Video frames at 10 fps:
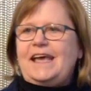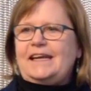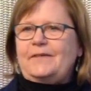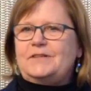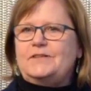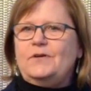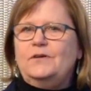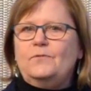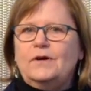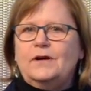and I was going
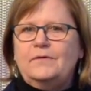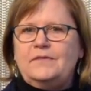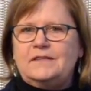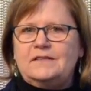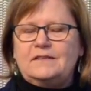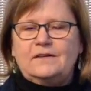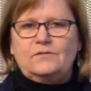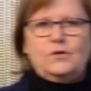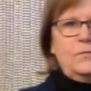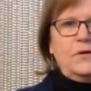to work with this
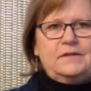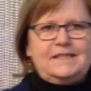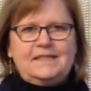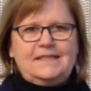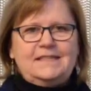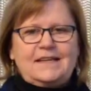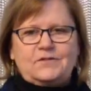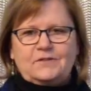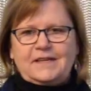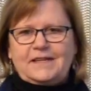group called DC
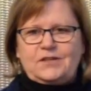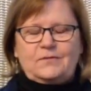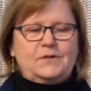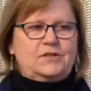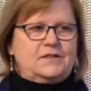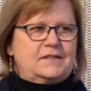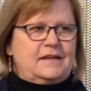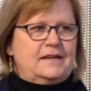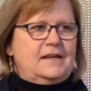Central Kitchen, which is